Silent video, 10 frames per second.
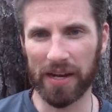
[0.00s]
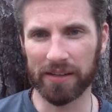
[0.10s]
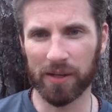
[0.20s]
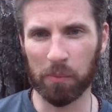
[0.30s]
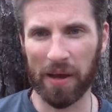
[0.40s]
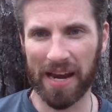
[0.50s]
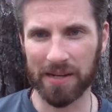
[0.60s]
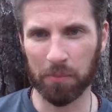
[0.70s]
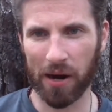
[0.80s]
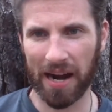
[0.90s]

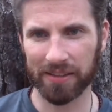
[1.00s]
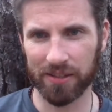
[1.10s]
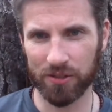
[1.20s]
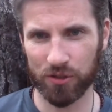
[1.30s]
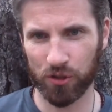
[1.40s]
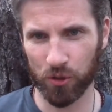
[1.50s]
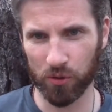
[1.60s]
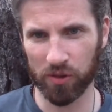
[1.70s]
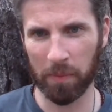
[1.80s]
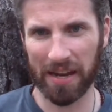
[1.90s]
companion practice
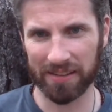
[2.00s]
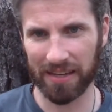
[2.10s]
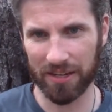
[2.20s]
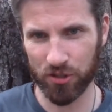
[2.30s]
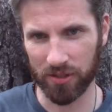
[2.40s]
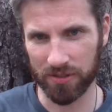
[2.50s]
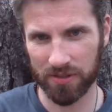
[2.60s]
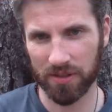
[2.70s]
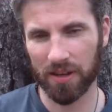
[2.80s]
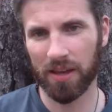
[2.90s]
to the meditations